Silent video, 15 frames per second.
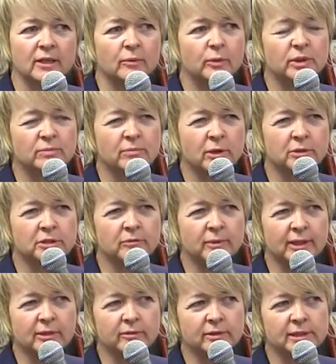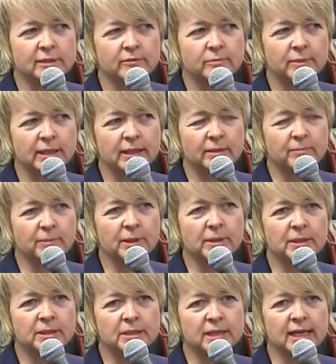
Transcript: which most of my novels have been, but